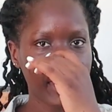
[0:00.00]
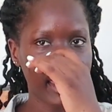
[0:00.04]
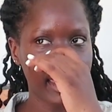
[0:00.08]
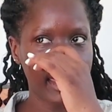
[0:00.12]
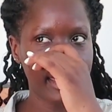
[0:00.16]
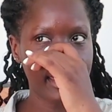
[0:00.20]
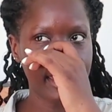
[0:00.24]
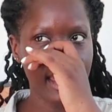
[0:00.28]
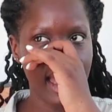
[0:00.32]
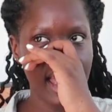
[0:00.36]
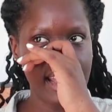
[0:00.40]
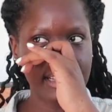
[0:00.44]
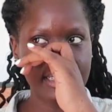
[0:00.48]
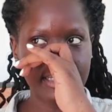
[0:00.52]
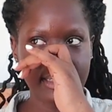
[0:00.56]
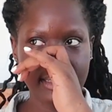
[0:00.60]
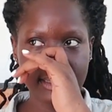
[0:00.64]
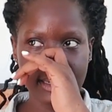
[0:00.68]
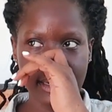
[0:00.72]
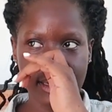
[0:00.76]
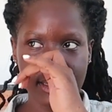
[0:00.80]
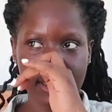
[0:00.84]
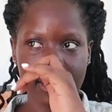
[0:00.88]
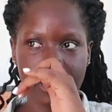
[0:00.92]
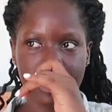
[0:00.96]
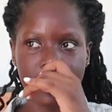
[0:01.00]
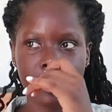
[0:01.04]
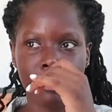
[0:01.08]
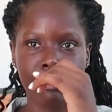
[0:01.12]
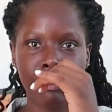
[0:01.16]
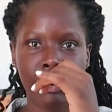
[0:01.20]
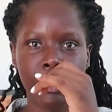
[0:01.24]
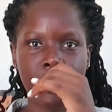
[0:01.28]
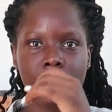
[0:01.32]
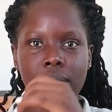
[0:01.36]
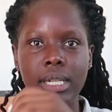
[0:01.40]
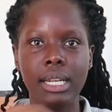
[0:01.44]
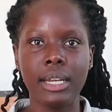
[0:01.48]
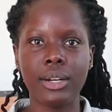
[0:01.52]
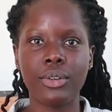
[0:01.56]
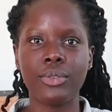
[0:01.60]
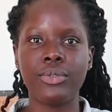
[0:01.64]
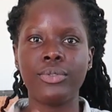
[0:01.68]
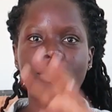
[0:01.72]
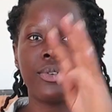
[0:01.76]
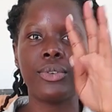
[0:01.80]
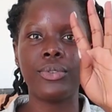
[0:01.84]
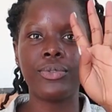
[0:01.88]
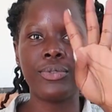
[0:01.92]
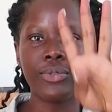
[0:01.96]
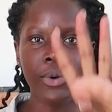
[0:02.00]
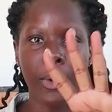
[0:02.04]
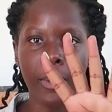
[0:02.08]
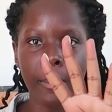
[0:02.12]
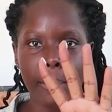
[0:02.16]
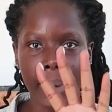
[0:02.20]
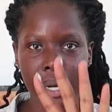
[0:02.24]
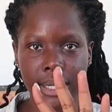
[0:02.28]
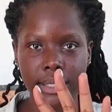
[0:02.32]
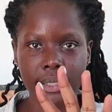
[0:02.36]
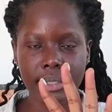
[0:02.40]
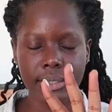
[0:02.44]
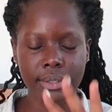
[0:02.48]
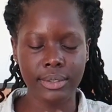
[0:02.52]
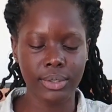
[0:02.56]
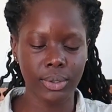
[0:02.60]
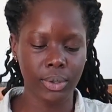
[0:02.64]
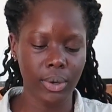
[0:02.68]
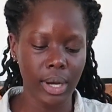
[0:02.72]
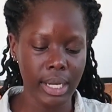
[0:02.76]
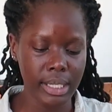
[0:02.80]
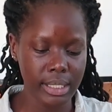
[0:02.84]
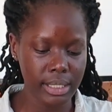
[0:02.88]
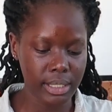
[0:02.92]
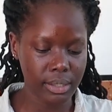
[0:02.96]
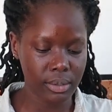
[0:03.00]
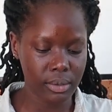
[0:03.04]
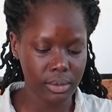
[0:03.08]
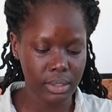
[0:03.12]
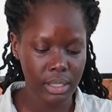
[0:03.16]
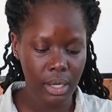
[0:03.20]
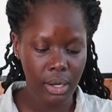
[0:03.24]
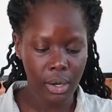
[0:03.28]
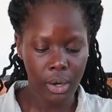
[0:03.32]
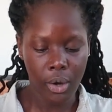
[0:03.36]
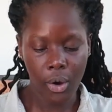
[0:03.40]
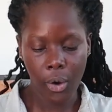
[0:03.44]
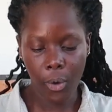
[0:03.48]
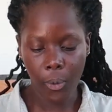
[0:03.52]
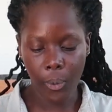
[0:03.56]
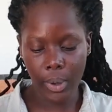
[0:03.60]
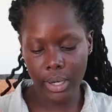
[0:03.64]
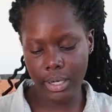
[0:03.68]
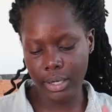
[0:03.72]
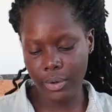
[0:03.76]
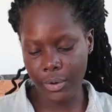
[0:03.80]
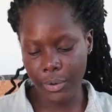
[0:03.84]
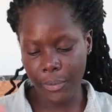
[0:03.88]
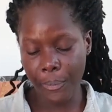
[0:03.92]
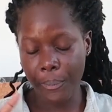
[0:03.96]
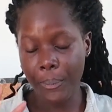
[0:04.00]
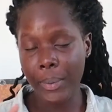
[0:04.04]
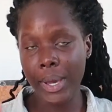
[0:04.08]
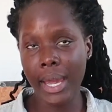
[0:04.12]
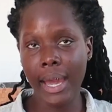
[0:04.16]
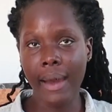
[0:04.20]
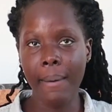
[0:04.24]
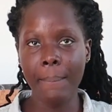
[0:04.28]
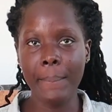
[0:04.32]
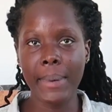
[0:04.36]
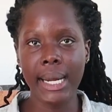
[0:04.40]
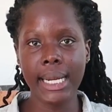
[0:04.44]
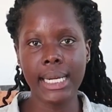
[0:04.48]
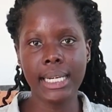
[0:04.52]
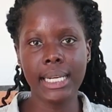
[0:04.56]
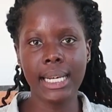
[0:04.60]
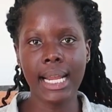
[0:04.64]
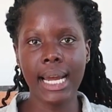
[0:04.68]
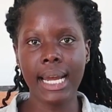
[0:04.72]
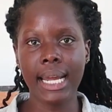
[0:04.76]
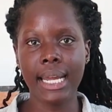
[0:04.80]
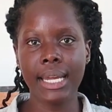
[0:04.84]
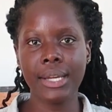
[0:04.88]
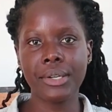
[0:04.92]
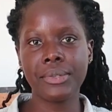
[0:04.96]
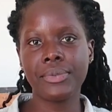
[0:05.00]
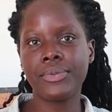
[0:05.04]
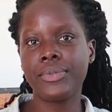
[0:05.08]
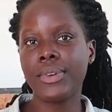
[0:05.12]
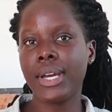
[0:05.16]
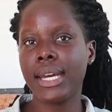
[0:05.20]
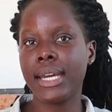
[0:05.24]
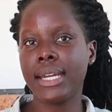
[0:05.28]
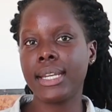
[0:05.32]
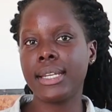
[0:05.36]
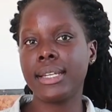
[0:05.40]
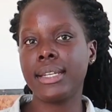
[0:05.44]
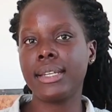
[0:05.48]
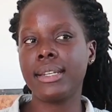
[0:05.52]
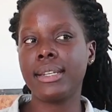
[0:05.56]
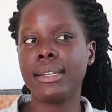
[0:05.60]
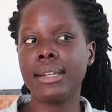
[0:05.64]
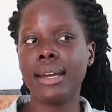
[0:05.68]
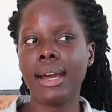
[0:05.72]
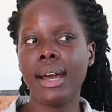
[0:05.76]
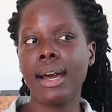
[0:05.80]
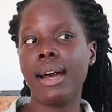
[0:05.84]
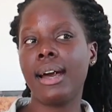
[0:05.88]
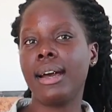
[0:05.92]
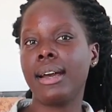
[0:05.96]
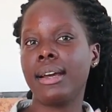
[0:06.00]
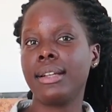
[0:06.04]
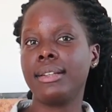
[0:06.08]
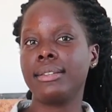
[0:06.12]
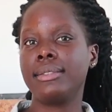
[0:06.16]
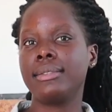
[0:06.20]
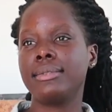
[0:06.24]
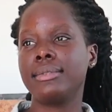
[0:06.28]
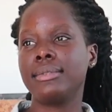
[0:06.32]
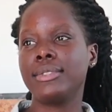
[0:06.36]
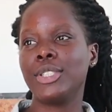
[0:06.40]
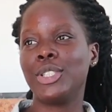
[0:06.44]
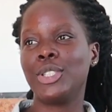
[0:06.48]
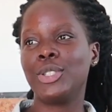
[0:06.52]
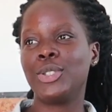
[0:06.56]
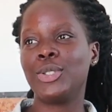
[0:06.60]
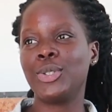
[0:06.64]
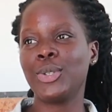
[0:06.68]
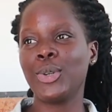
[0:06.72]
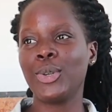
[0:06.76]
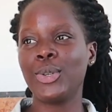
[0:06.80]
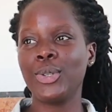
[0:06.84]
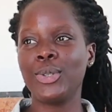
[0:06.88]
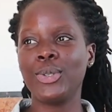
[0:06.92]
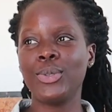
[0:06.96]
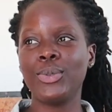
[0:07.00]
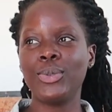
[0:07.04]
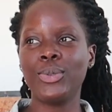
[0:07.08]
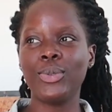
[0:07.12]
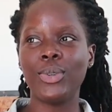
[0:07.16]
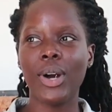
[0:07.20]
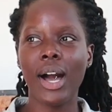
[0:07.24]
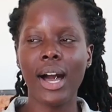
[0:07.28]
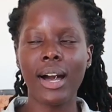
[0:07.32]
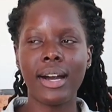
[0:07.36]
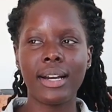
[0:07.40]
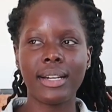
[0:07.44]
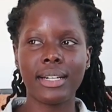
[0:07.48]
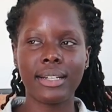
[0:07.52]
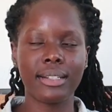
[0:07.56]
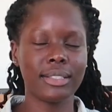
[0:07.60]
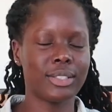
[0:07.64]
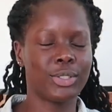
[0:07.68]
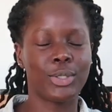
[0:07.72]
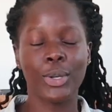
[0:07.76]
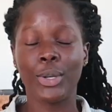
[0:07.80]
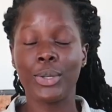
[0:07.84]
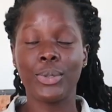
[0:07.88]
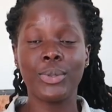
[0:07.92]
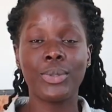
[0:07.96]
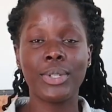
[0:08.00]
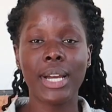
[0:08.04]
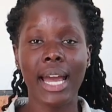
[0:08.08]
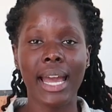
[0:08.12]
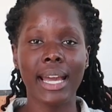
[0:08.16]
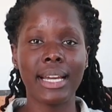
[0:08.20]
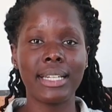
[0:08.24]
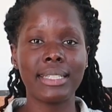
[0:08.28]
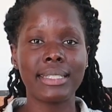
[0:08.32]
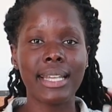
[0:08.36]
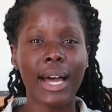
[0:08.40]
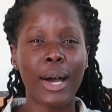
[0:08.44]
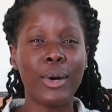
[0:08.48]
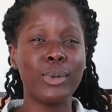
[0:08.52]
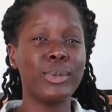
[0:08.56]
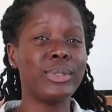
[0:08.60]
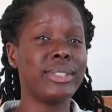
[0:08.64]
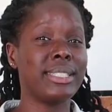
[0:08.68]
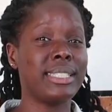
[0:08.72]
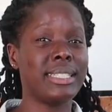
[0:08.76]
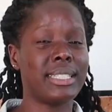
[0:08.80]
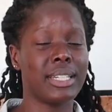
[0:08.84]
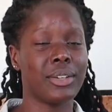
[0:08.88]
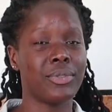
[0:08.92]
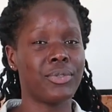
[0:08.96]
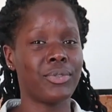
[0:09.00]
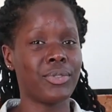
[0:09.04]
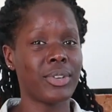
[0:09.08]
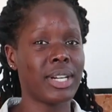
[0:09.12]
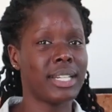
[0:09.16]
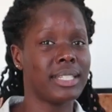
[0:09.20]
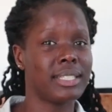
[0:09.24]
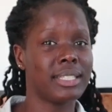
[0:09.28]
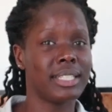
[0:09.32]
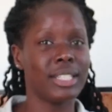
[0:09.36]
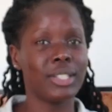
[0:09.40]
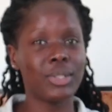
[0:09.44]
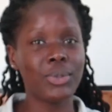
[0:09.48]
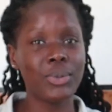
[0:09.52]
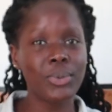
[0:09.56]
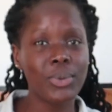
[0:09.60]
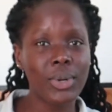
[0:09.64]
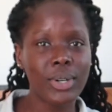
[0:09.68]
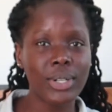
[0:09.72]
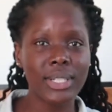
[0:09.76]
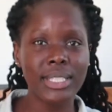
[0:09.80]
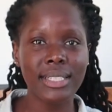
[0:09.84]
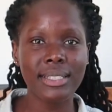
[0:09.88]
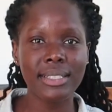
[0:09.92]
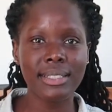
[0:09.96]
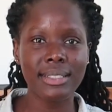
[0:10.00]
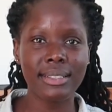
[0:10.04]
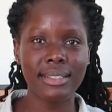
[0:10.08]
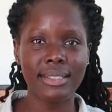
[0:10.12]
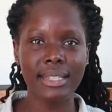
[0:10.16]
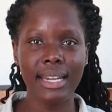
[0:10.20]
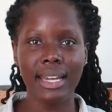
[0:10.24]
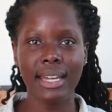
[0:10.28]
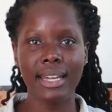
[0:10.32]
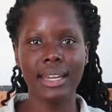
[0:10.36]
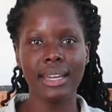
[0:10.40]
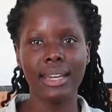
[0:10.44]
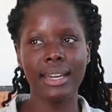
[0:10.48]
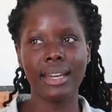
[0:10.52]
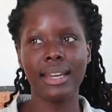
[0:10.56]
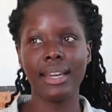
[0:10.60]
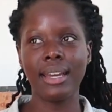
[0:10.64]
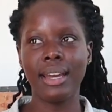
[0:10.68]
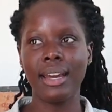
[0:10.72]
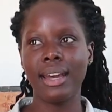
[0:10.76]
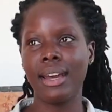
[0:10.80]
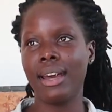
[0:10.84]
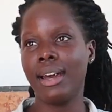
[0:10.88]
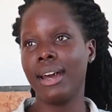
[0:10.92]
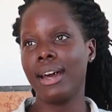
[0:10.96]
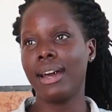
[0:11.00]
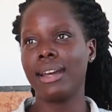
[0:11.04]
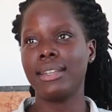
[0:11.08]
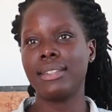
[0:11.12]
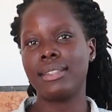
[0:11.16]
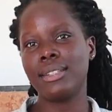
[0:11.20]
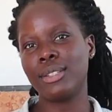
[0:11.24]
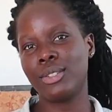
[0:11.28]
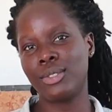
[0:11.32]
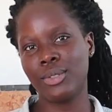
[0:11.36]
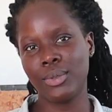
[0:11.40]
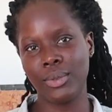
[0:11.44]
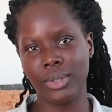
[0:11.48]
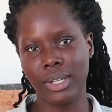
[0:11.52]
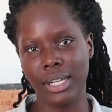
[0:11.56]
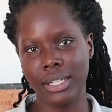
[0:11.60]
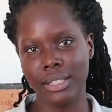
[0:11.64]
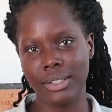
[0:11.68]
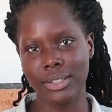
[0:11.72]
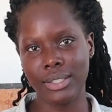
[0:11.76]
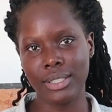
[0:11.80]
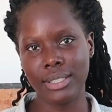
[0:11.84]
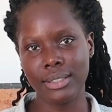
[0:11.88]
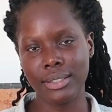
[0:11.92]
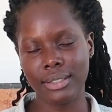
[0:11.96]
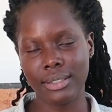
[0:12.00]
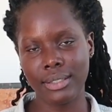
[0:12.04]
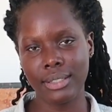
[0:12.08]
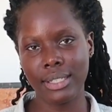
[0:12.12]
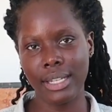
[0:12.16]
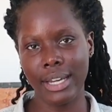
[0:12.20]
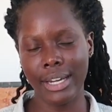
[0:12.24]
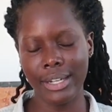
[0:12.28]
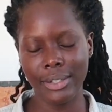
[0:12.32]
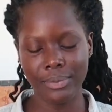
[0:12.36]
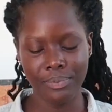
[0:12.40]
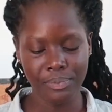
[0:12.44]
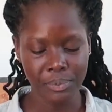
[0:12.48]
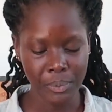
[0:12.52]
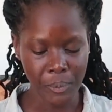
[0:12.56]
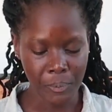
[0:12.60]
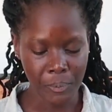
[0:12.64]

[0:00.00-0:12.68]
and I stayed in Poland for 4 months. So I just want to compare my life and show you guys how different it was staying at these two countries. Yeah,